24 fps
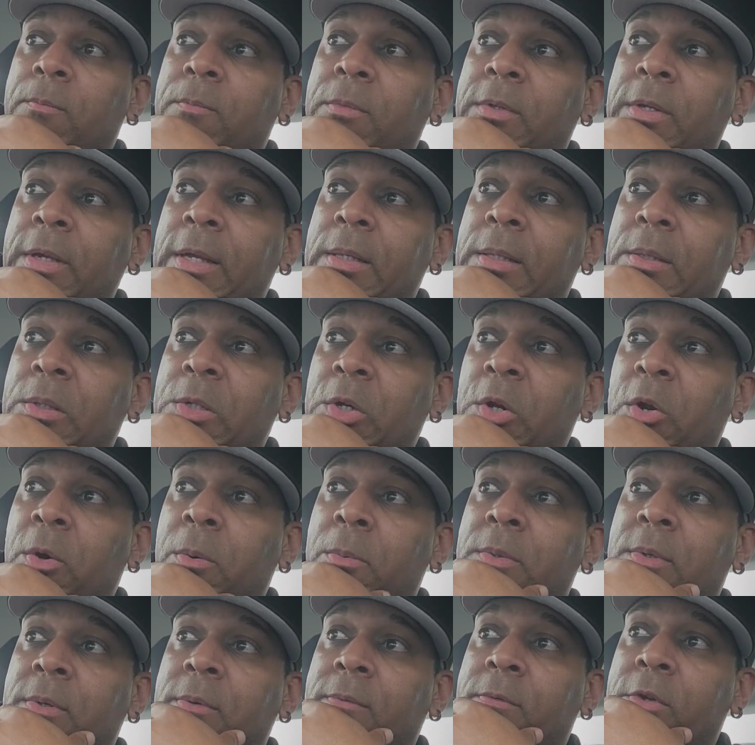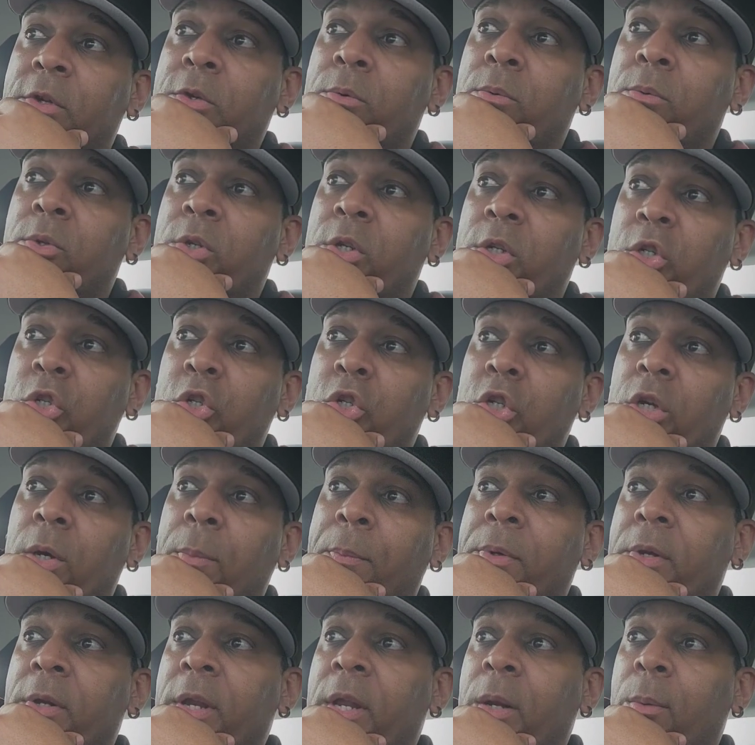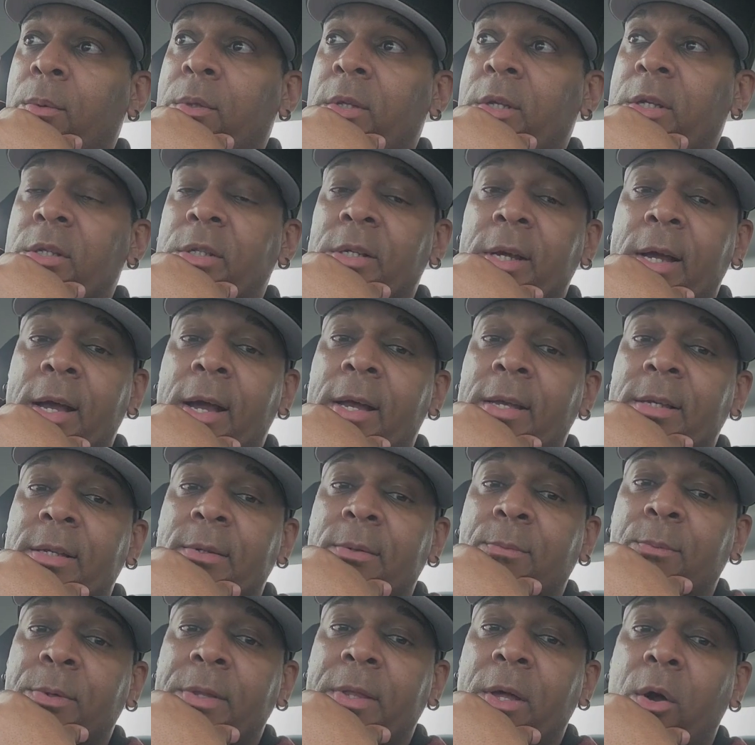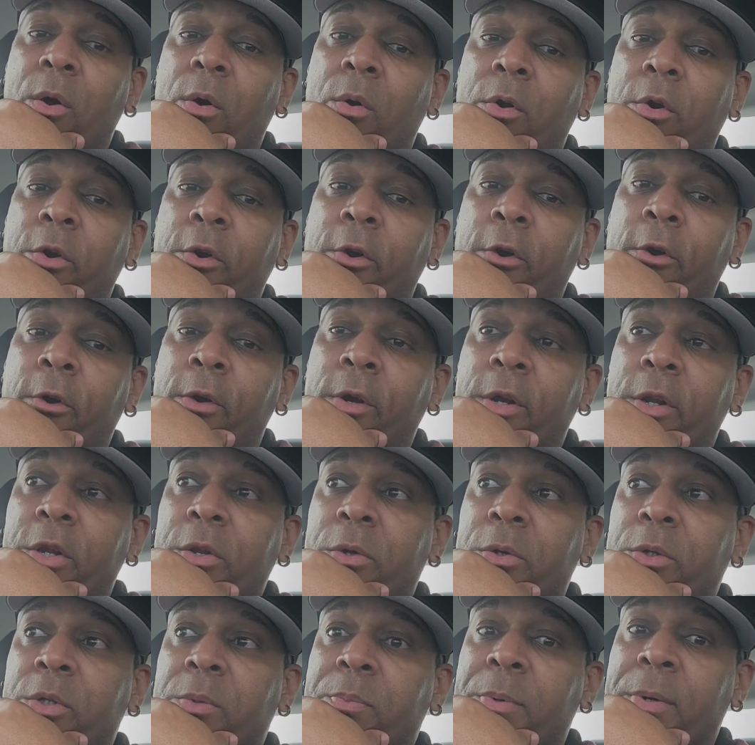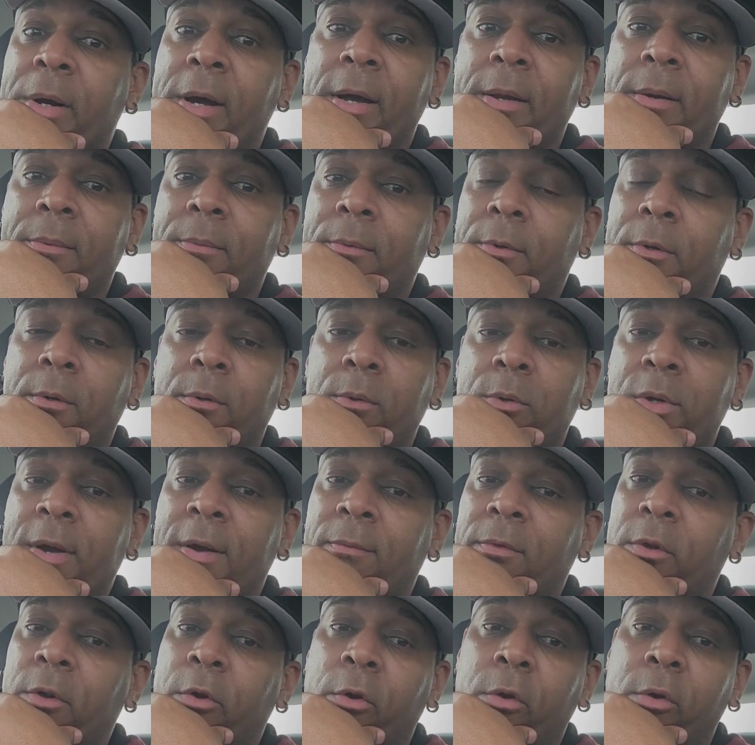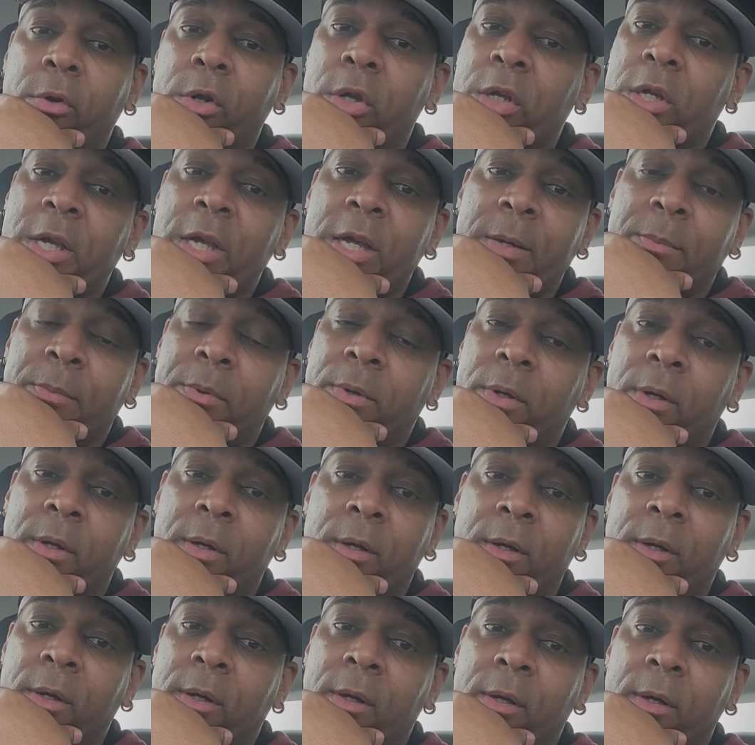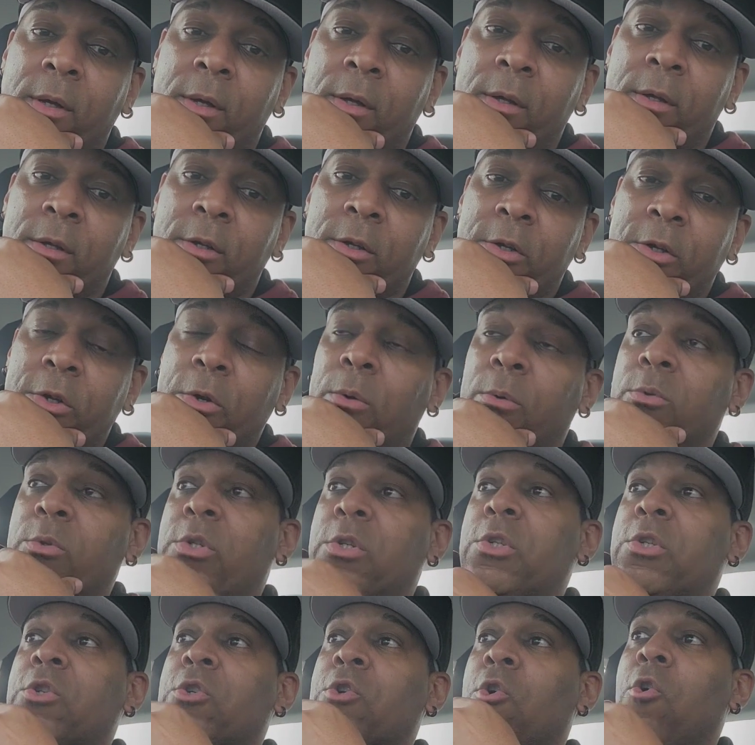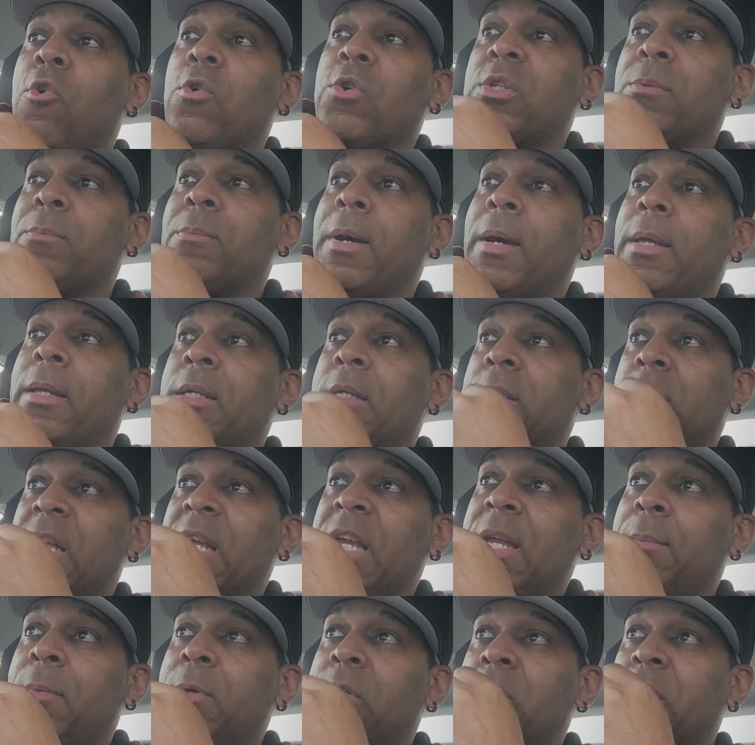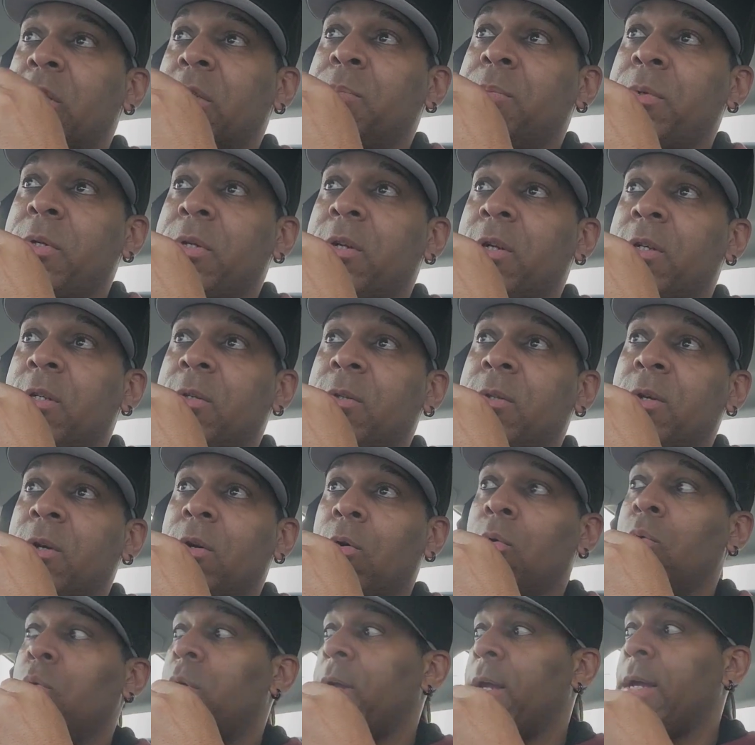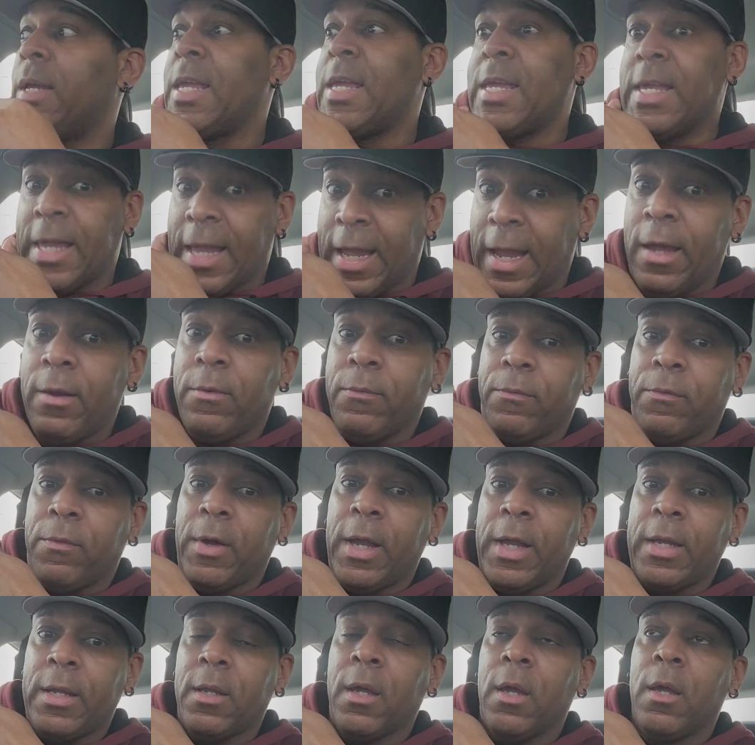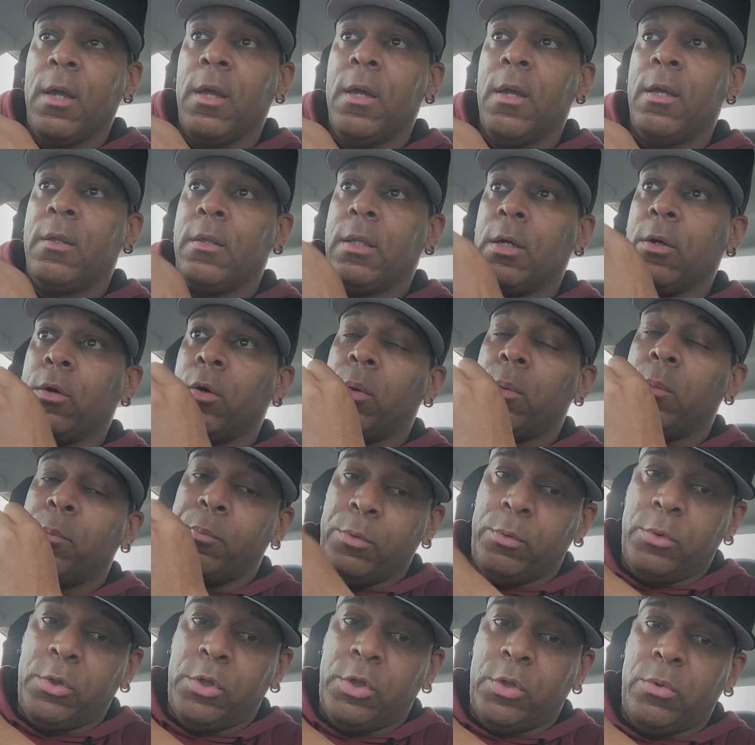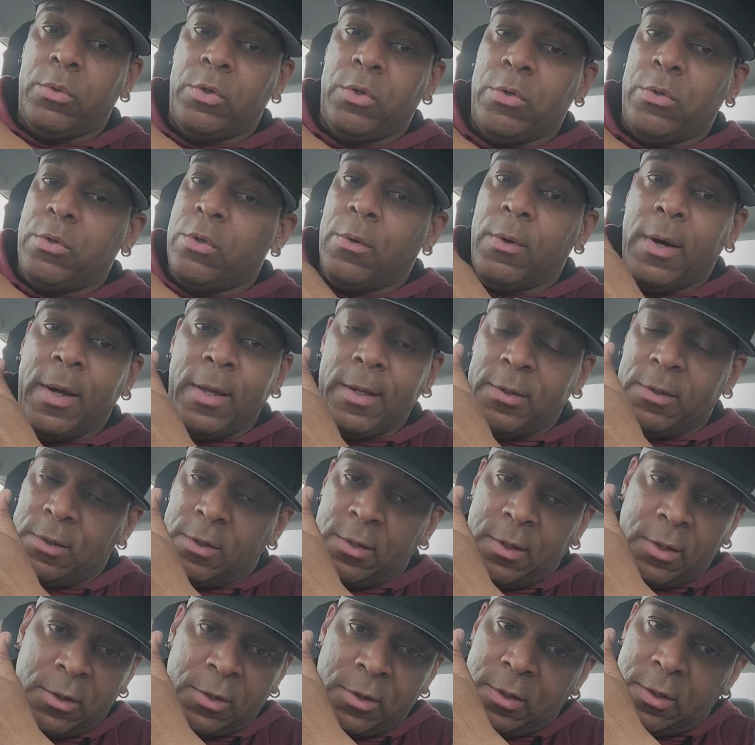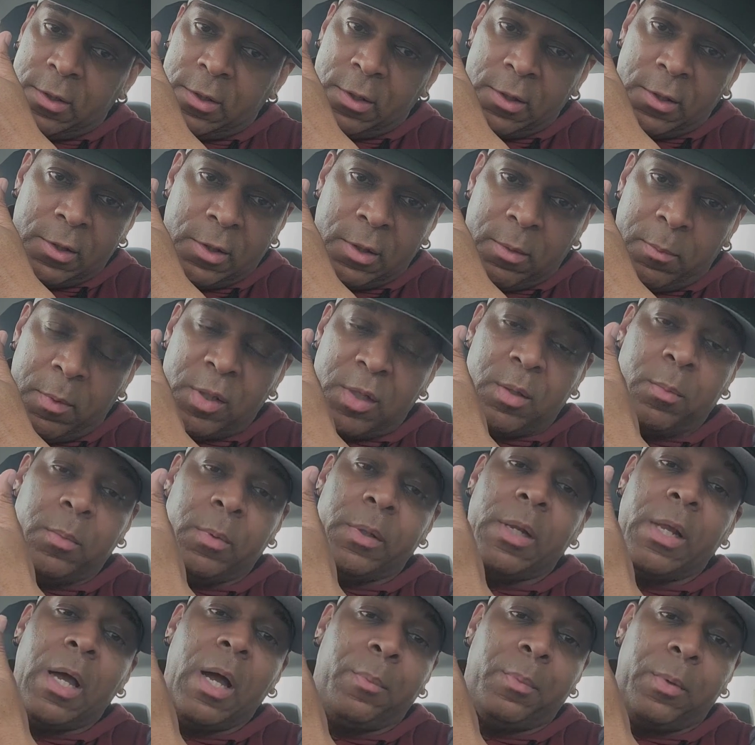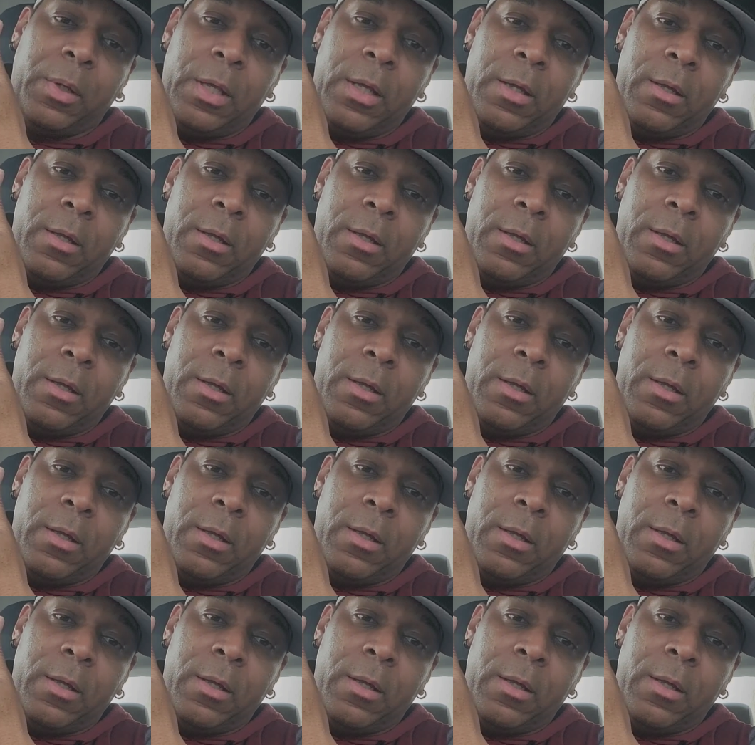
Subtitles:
in terms of you just jumping in with these guys without earning your spot, no, you have to earn your keep. You don't just call somebody's name and just because, oh yeah, he can fight, they're going to boost you. You know, it's a system. It's a monopoly.